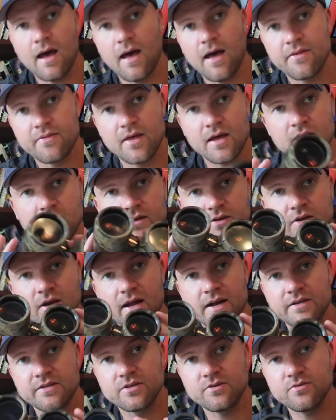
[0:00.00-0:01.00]
And then all you
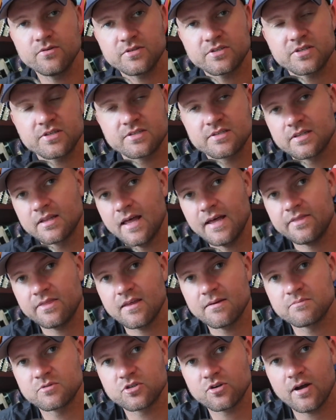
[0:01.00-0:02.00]
gotta do is just let
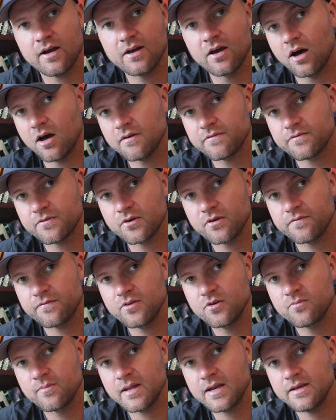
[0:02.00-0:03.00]
them dry off for a
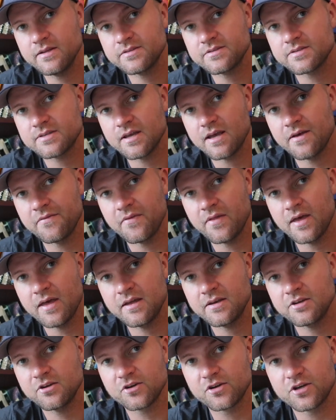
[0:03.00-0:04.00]
few minutes and
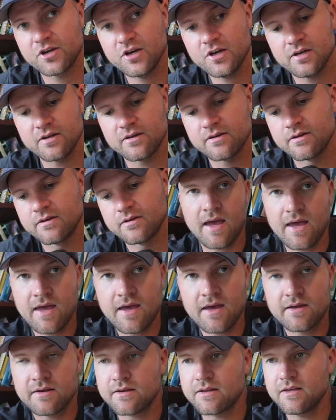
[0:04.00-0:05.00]
then you're good.
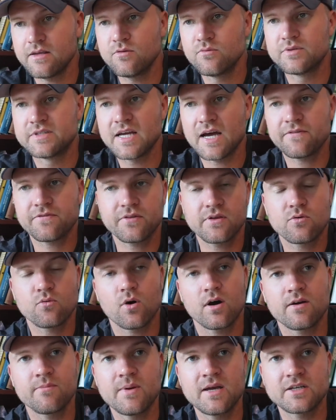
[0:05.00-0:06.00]
And you definitely
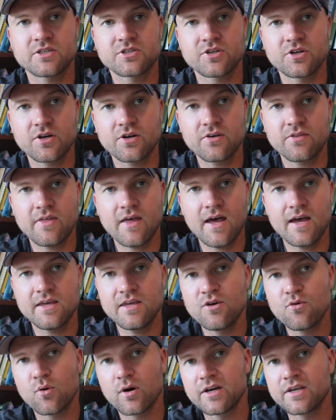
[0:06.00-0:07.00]
wanna make sure that
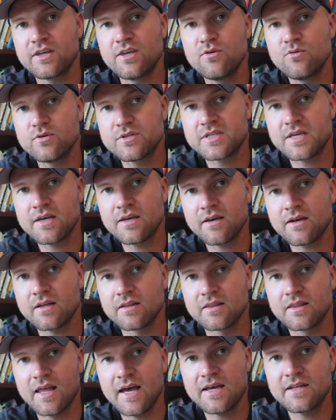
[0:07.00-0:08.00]
you are using
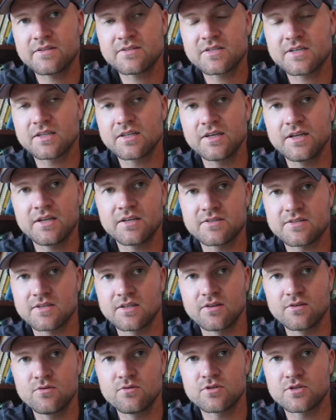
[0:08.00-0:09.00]
lens cleaning
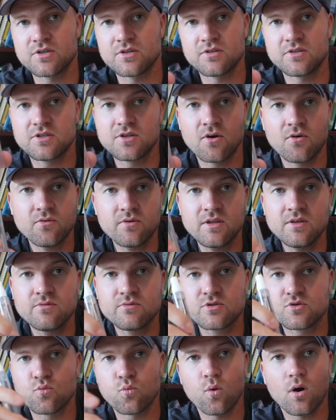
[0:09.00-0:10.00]
solution. Don't
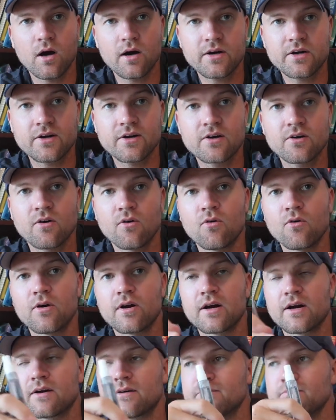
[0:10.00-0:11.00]
use water
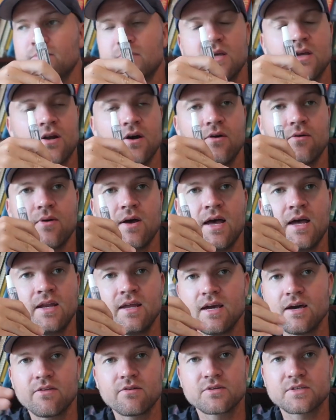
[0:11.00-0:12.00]
or, you know,
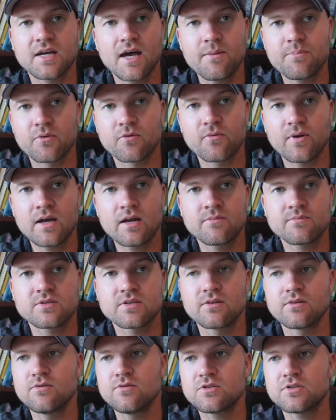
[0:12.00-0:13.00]
any other type of random
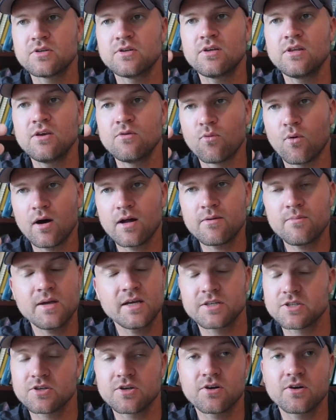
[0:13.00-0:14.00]
solution. You wanna
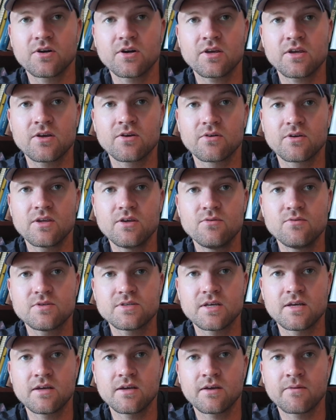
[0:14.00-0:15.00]
make sure you're
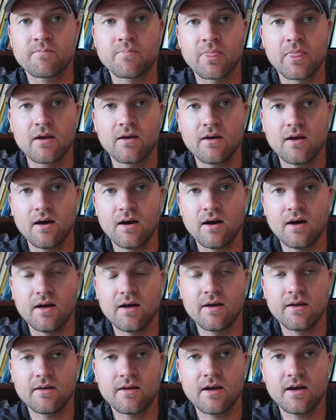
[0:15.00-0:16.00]
using
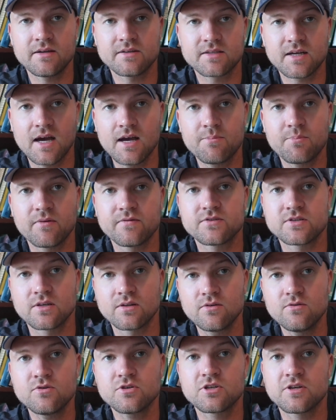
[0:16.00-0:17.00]
a type of
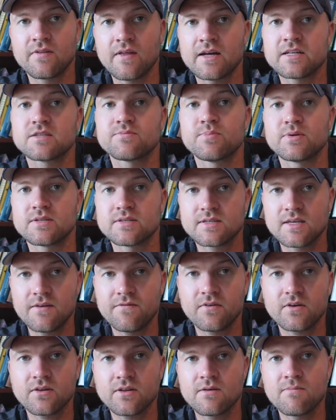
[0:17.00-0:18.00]
solution that's
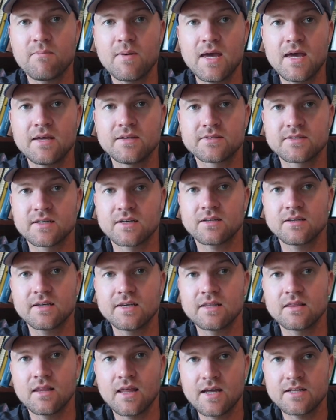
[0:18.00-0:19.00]
specifically made to clean